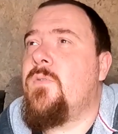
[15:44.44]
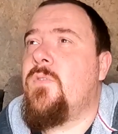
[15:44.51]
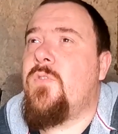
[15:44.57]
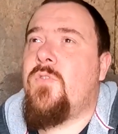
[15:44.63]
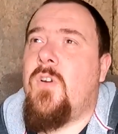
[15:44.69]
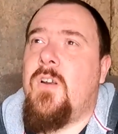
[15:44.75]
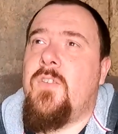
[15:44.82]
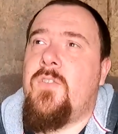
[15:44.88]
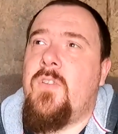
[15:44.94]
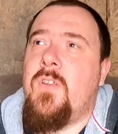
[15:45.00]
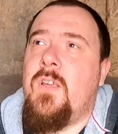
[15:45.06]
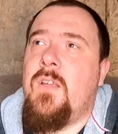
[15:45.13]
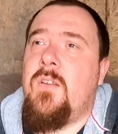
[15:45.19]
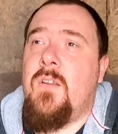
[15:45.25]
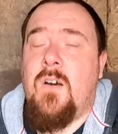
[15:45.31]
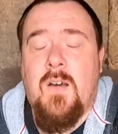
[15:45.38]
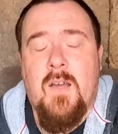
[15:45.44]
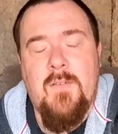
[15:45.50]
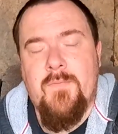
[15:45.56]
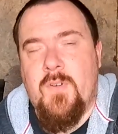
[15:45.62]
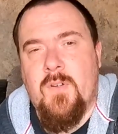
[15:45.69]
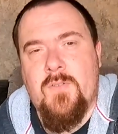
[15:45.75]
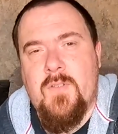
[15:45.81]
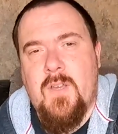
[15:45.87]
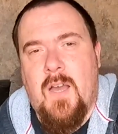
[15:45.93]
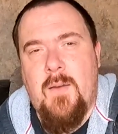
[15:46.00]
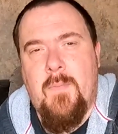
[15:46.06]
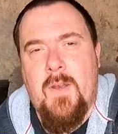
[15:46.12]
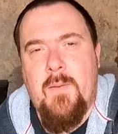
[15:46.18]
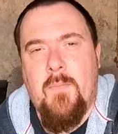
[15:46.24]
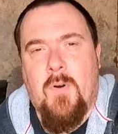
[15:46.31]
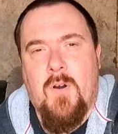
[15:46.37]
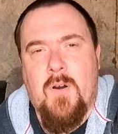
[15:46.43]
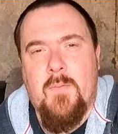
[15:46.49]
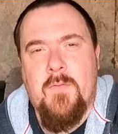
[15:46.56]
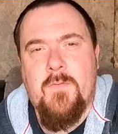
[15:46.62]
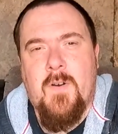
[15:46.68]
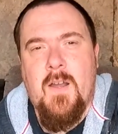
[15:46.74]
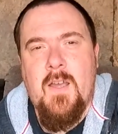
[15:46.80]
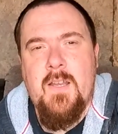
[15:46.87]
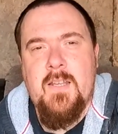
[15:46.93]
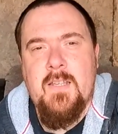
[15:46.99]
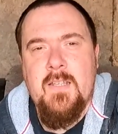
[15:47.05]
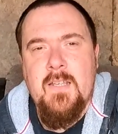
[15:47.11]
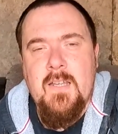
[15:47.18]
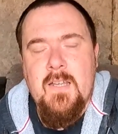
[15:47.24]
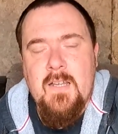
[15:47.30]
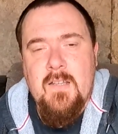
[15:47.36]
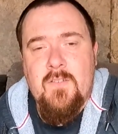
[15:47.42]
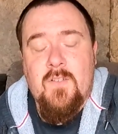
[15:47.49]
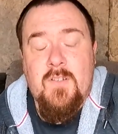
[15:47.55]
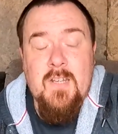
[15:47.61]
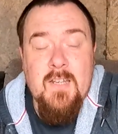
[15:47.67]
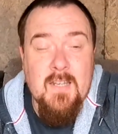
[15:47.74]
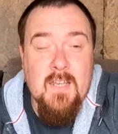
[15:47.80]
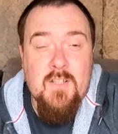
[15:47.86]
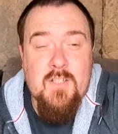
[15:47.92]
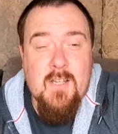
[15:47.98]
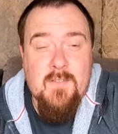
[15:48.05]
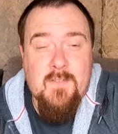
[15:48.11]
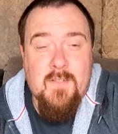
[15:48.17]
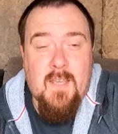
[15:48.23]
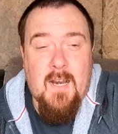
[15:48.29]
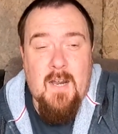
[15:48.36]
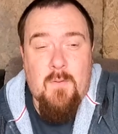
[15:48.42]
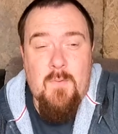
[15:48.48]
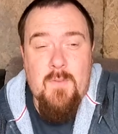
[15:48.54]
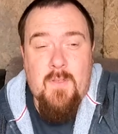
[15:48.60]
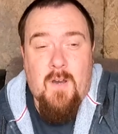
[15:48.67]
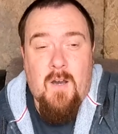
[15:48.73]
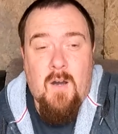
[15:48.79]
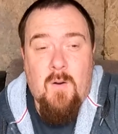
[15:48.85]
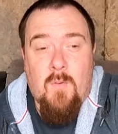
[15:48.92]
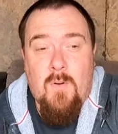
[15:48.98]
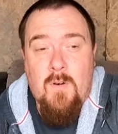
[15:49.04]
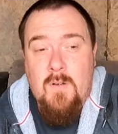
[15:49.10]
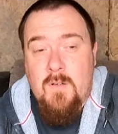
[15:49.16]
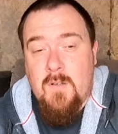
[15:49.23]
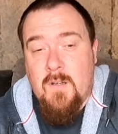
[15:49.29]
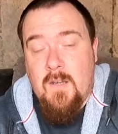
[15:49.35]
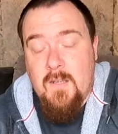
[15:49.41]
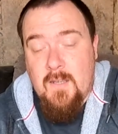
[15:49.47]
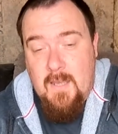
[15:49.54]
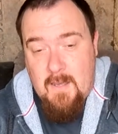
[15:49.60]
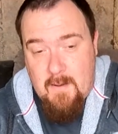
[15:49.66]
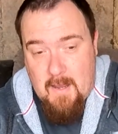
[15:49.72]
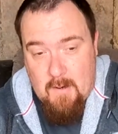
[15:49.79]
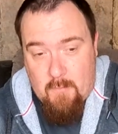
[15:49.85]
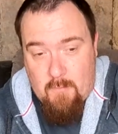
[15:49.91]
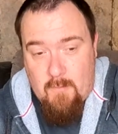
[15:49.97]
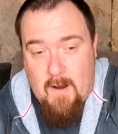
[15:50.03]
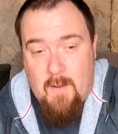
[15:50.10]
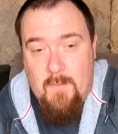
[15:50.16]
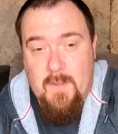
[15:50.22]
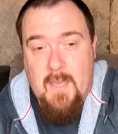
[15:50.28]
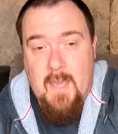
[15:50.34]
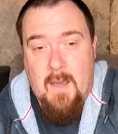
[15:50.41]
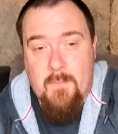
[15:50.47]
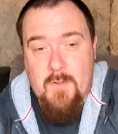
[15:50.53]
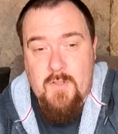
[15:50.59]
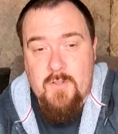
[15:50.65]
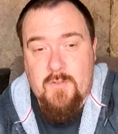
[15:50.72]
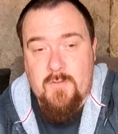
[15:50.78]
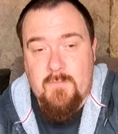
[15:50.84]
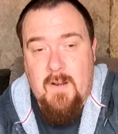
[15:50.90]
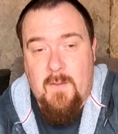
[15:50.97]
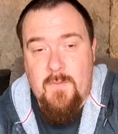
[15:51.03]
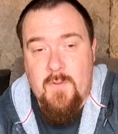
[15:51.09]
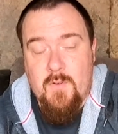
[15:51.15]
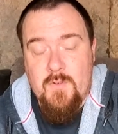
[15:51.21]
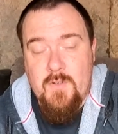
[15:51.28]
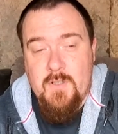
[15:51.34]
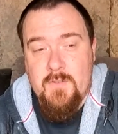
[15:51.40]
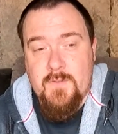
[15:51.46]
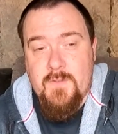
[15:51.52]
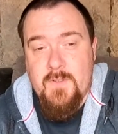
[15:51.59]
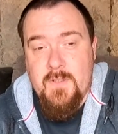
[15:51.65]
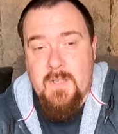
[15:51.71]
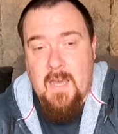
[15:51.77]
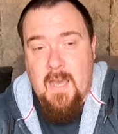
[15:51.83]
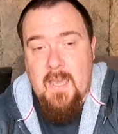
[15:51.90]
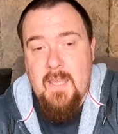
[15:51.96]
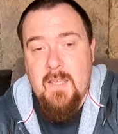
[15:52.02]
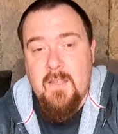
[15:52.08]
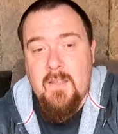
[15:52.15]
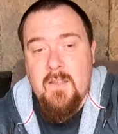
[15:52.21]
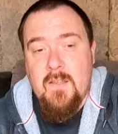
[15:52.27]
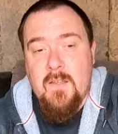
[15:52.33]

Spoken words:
Just trying to see. No, I haven't got time anymore, I'm afraid. So I didn't get a chance to get out with the hoe and get out round the cabbages and round the onions today.